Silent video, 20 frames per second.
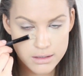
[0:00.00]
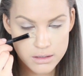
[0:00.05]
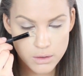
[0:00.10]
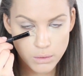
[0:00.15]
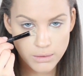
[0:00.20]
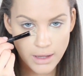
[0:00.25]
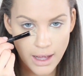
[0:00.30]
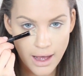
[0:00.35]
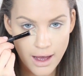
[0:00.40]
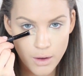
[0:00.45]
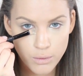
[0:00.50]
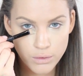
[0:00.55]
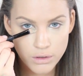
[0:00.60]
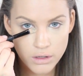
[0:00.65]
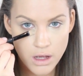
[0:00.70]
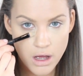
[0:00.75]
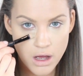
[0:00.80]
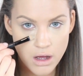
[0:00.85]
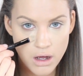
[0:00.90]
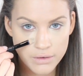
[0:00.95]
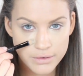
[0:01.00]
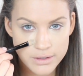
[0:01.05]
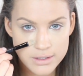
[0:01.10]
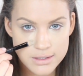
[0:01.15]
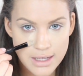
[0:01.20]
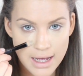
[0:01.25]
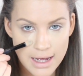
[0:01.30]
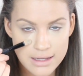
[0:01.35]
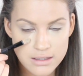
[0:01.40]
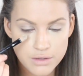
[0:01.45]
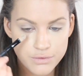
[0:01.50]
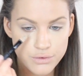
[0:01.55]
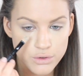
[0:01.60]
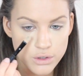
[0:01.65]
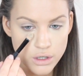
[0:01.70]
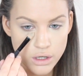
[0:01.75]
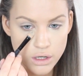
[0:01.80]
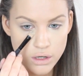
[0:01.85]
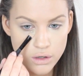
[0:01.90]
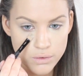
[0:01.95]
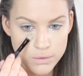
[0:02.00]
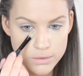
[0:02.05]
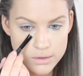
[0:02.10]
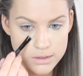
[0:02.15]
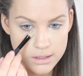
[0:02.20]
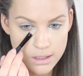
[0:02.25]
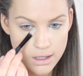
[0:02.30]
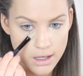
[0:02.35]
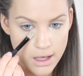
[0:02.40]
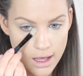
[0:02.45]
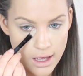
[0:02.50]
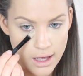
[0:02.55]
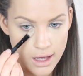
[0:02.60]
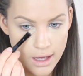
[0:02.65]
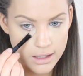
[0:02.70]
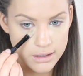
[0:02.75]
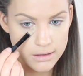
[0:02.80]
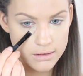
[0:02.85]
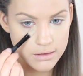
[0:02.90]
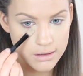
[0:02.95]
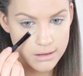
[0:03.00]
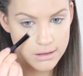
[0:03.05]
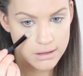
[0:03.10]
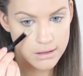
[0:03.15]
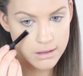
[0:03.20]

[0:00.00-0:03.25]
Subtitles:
So down on the sides of your nose and